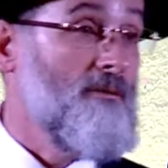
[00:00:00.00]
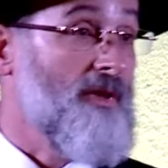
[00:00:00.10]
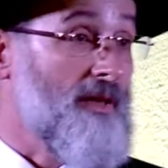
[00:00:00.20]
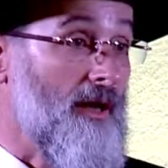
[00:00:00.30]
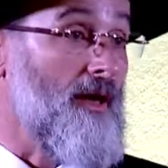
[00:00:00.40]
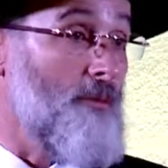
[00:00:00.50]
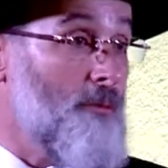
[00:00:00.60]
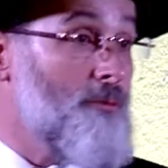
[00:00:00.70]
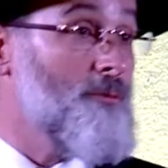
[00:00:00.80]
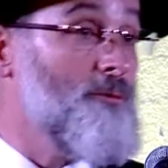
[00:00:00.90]
But now
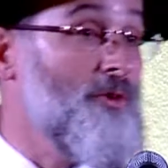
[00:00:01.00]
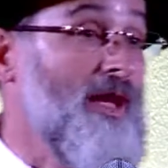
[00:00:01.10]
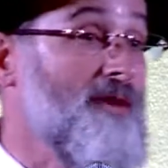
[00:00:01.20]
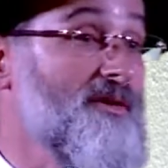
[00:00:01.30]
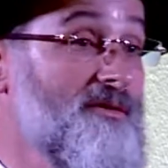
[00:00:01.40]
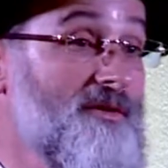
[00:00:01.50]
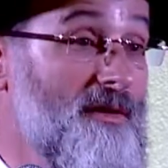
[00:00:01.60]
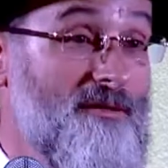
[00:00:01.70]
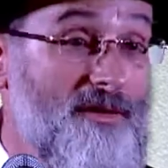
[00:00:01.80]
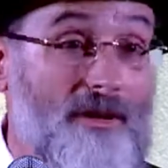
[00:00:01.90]
we have to
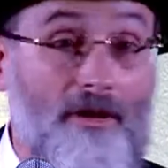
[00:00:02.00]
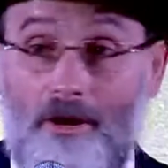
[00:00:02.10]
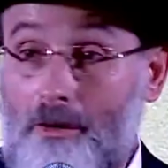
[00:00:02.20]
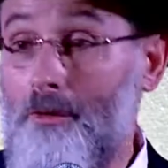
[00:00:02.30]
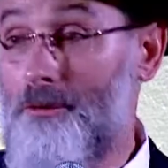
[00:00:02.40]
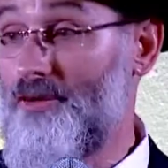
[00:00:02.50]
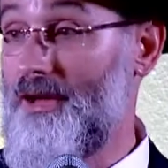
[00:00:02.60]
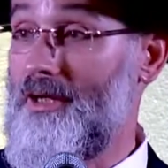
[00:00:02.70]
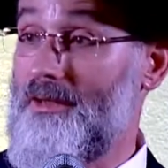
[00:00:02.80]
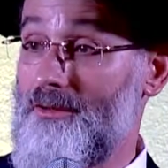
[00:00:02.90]
fulfill our own
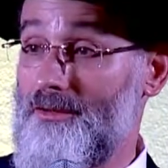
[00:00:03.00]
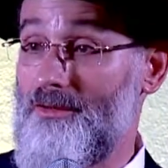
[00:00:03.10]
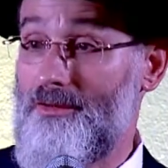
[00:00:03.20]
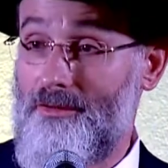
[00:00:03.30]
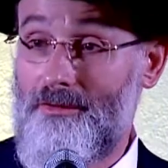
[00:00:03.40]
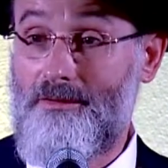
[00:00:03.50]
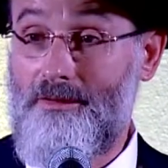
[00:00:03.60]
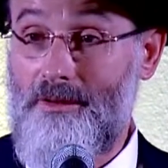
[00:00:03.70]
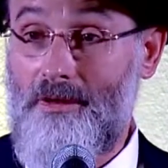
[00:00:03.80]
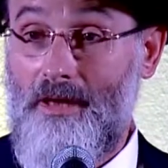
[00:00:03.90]
challenge.
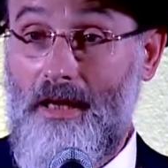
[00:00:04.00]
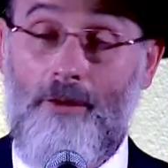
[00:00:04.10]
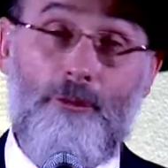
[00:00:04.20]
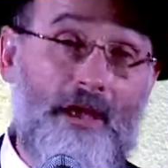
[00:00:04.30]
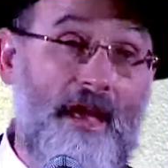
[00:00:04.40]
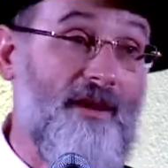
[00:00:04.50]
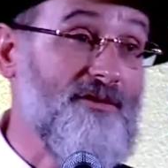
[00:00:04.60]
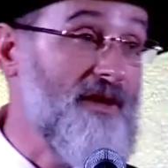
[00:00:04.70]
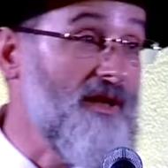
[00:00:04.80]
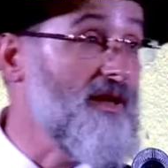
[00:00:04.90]
And we
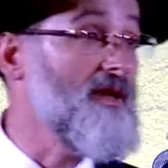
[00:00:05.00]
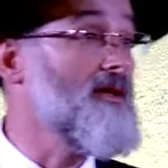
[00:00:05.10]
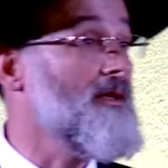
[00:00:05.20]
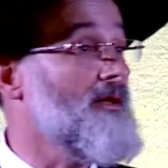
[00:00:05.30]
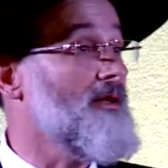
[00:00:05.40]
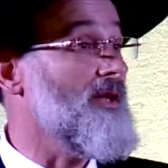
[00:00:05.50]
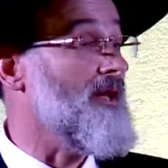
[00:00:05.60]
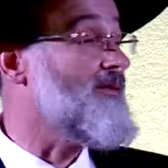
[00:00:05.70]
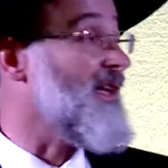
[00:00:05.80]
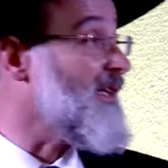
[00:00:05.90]
have to hear
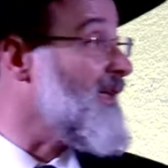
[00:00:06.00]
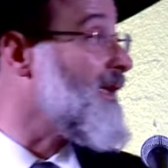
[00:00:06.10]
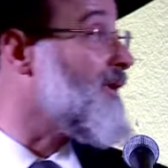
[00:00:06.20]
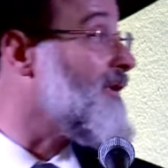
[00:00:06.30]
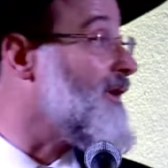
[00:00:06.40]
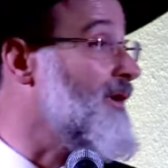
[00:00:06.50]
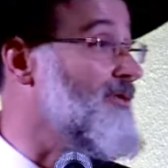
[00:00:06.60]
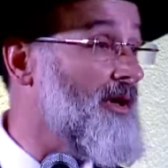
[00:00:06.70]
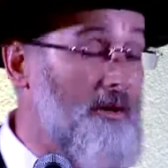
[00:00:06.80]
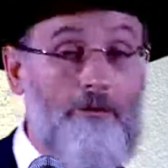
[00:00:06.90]
that vayikra
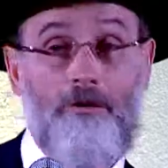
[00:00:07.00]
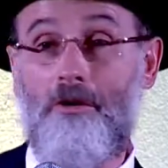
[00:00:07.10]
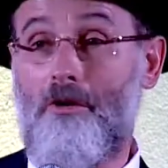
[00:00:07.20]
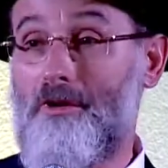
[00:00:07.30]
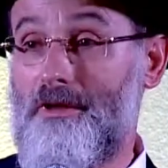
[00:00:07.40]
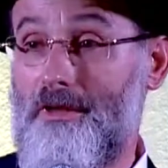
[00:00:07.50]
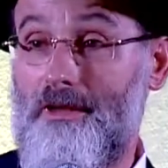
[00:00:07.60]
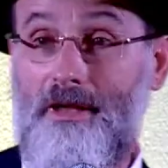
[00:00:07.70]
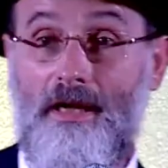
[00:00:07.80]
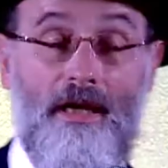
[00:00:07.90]
of our own calling.
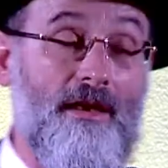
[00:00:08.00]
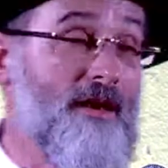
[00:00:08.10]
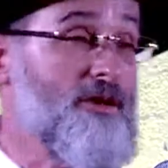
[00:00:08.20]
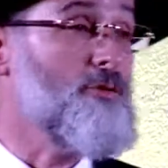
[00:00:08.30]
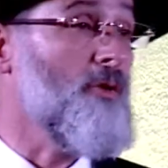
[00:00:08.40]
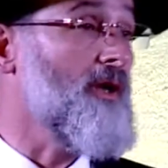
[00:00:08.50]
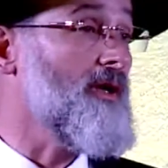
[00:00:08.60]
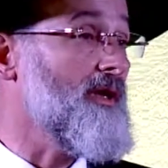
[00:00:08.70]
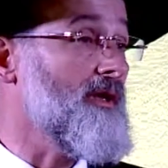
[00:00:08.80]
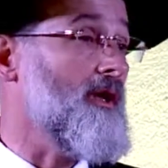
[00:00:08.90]
And each one
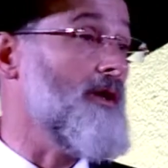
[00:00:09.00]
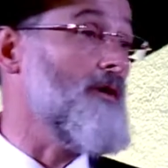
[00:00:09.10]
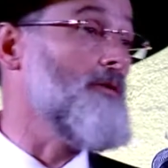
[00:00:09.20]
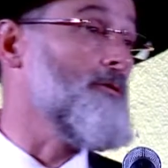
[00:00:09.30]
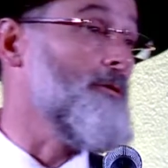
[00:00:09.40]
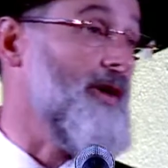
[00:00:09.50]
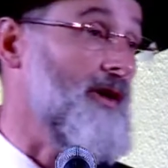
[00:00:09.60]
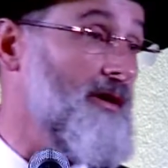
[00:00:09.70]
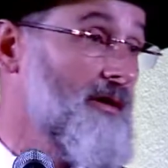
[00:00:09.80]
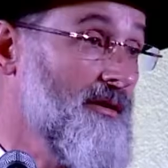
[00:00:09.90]
in our own
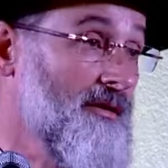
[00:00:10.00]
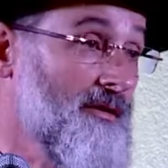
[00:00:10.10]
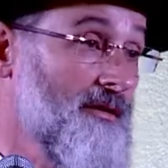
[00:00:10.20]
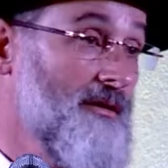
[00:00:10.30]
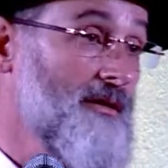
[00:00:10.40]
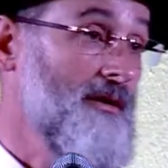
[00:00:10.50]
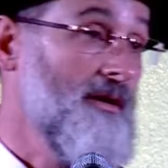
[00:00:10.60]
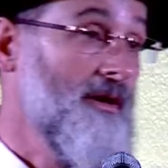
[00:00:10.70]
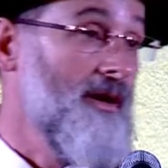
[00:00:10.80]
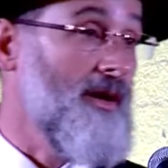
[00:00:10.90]
way.
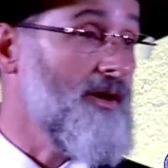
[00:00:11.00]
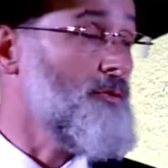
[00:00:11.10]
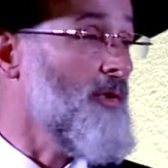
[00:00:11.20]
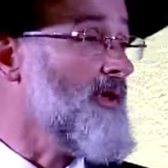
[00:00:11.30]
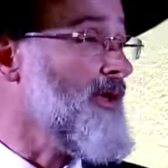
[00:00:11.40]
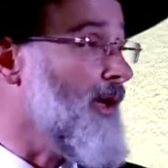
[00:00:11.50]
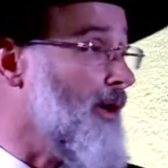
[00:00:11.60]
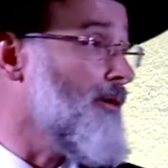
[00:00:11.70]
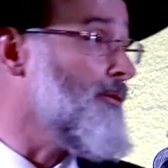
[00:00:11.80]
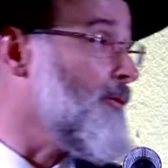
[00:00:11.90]
Each one in our
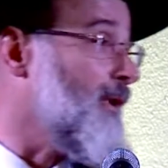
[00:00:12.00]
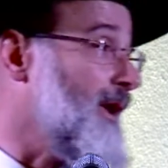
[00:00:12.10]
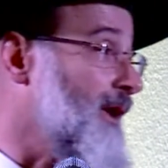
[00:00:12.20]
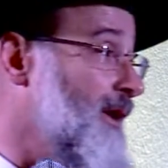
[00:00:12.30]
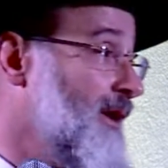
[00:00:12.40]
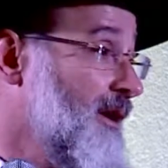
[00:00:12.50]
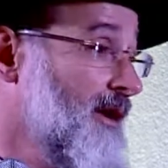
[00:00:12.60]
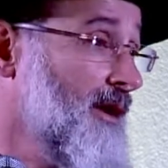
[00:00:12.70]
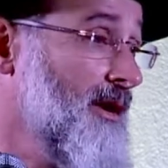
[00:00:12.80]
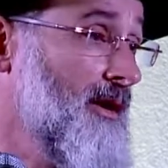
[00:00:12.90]
own way,
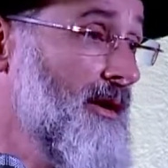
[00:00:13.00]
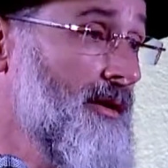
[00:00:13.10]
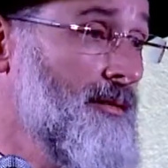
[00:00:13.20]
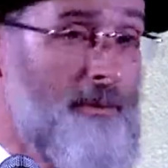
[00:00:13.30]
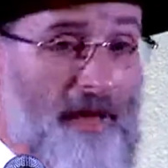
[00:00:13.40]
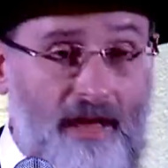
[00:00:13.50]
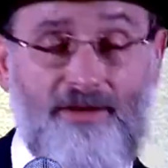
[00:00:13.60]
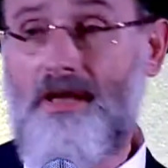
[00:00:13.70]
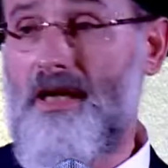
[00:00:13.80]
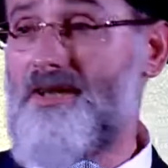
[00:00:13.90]
to be
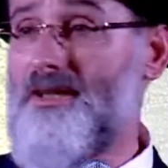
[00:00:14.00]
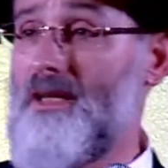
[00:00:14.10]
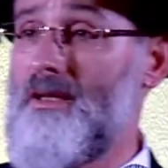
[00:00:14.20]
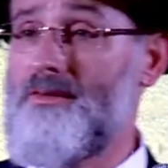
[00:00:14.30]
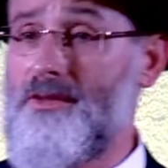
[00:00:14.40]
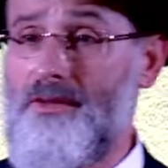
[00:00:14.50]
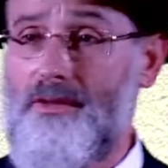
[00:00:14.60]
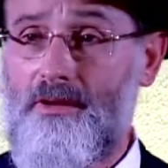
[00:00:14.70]
mechazik ourselves,